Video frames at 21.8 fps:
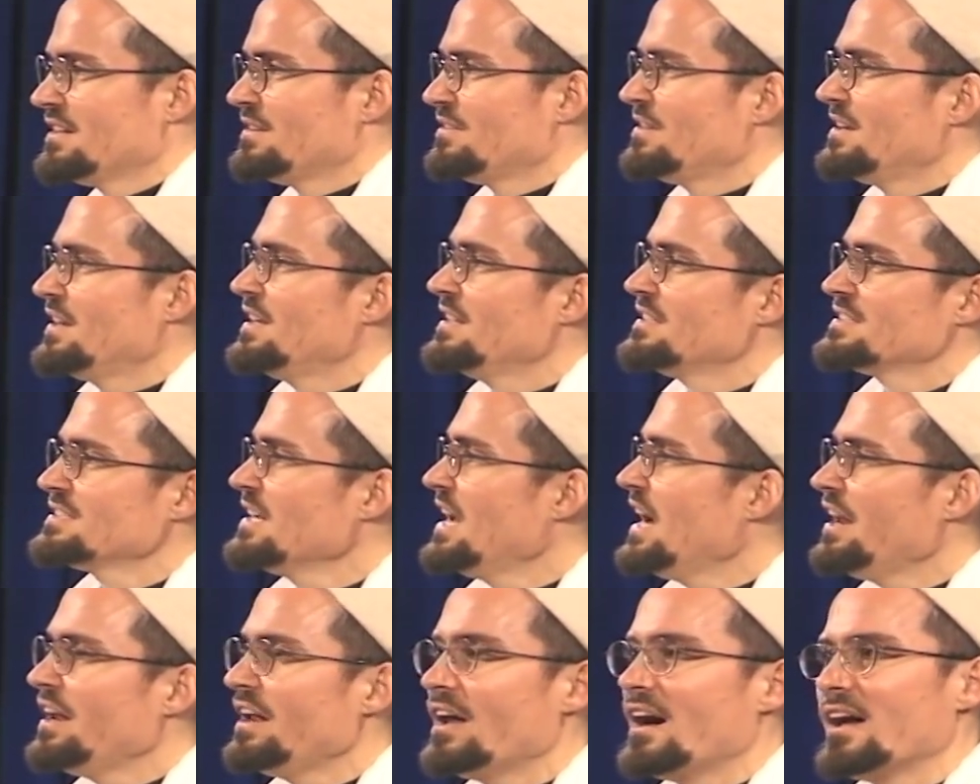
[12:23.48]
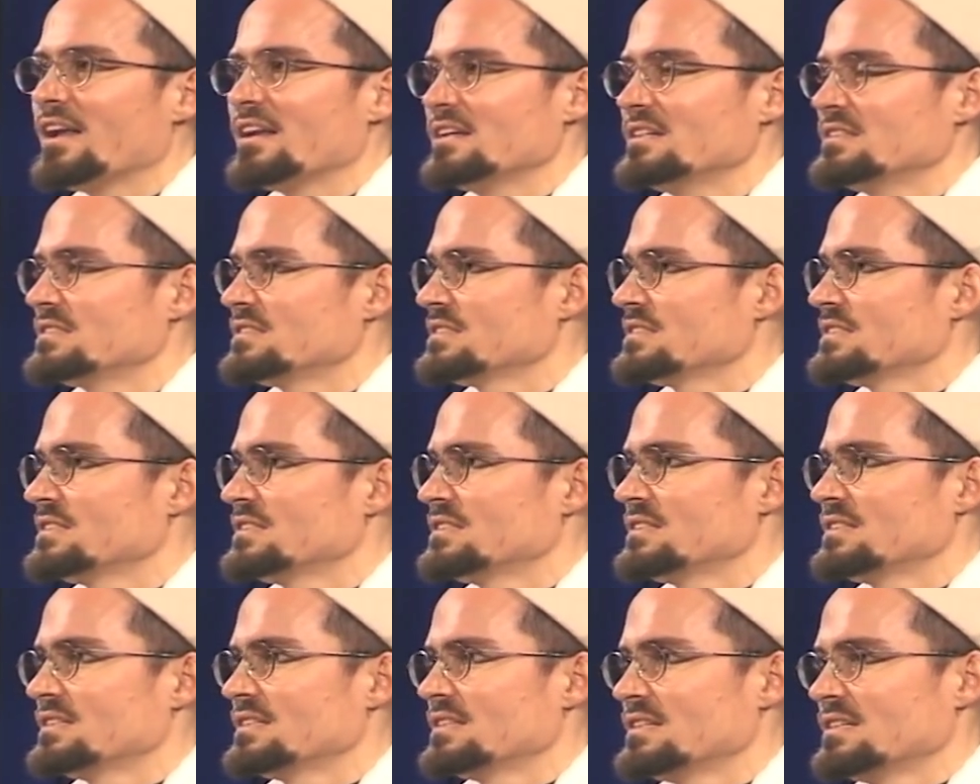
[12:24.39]
Right? It's not knowledge.
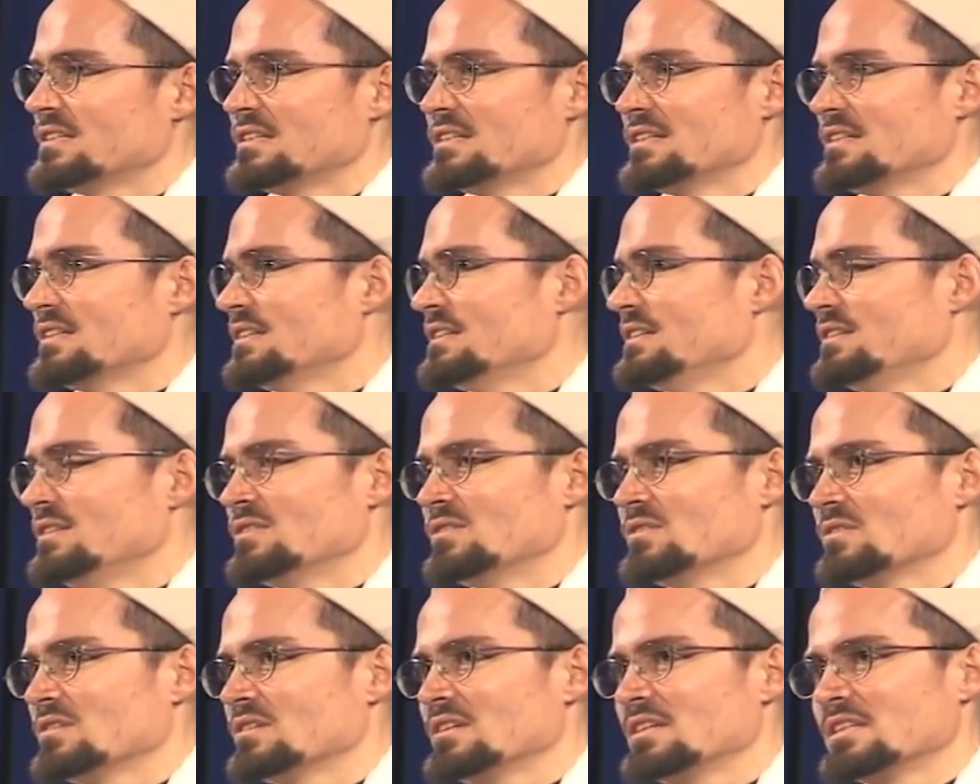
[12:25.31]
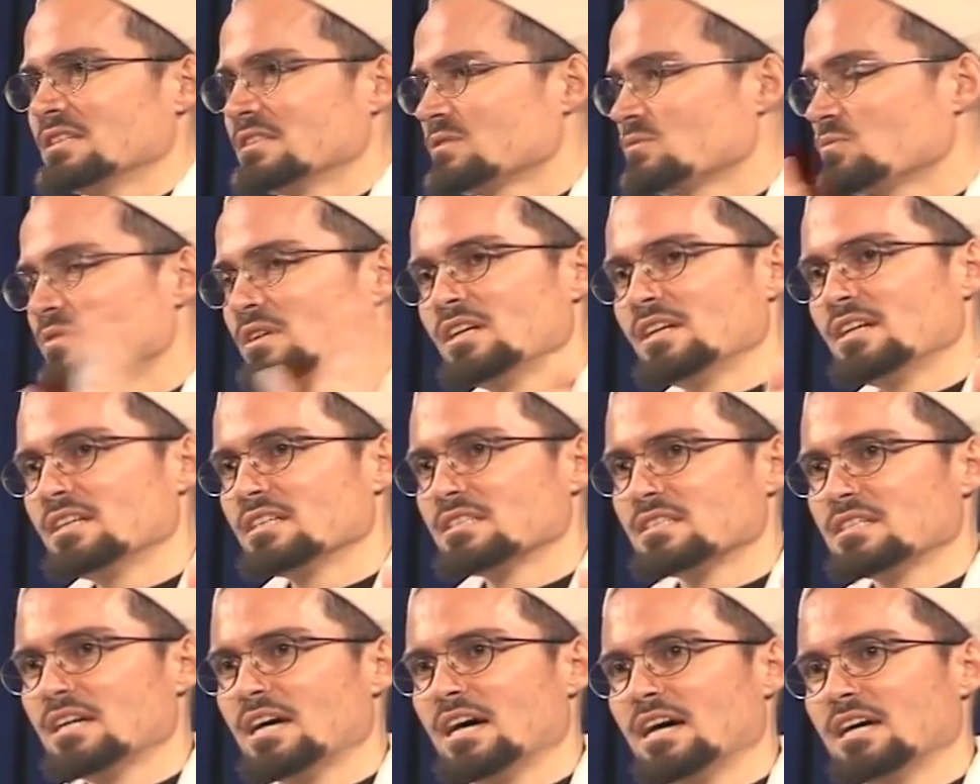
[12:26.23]
You know, it's really,
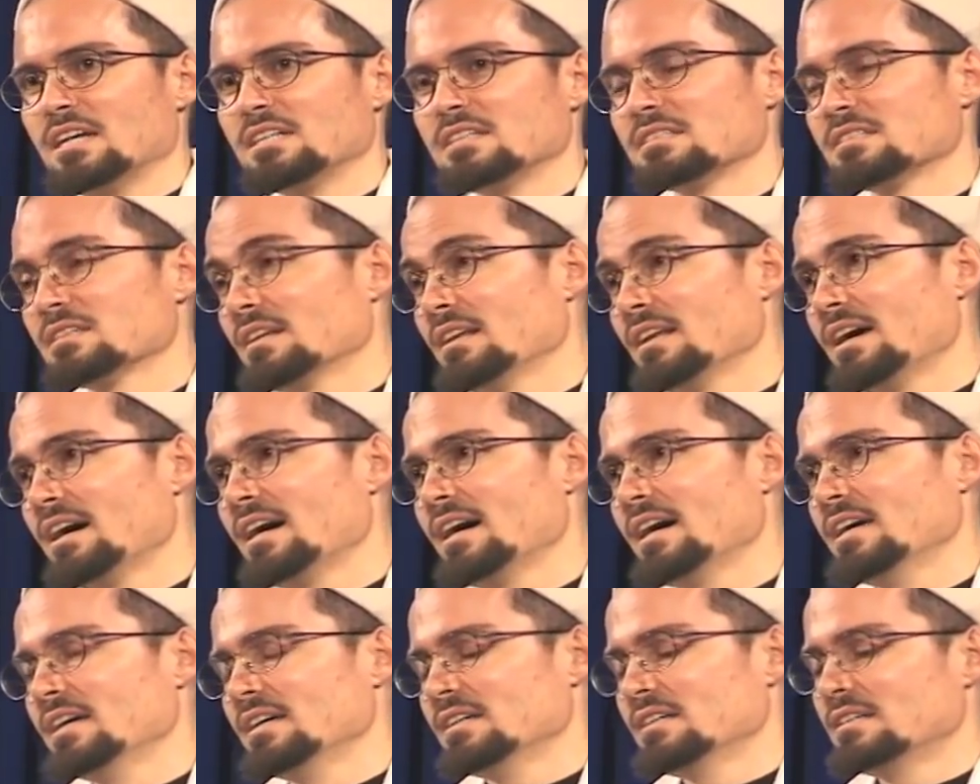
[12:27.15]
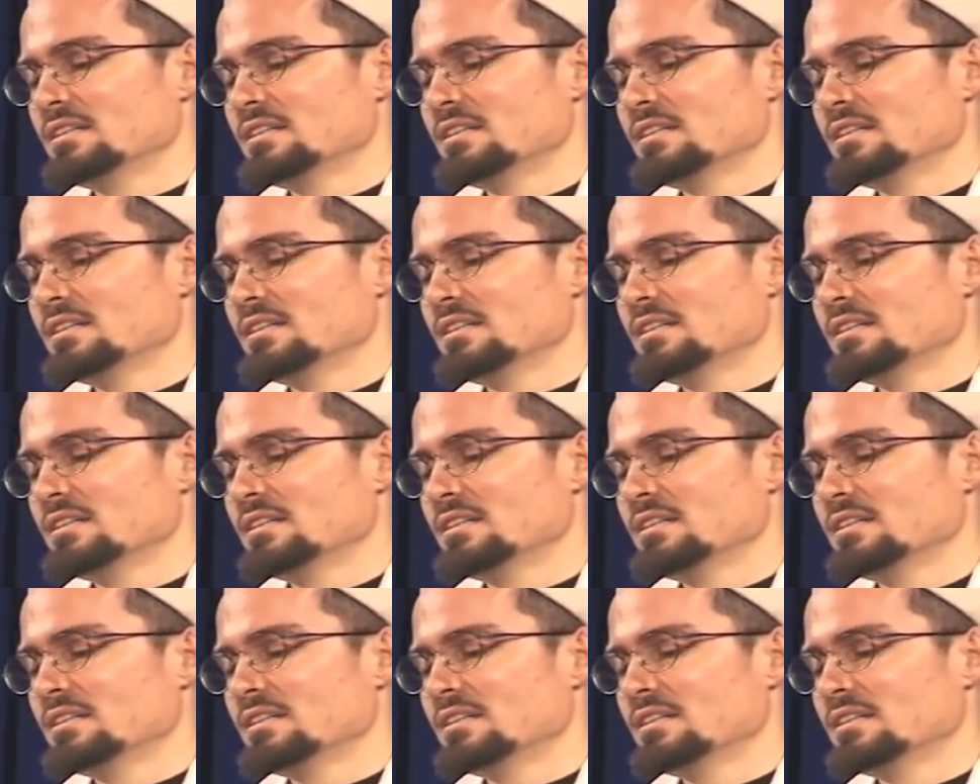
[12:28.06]
it's not. It's a lie.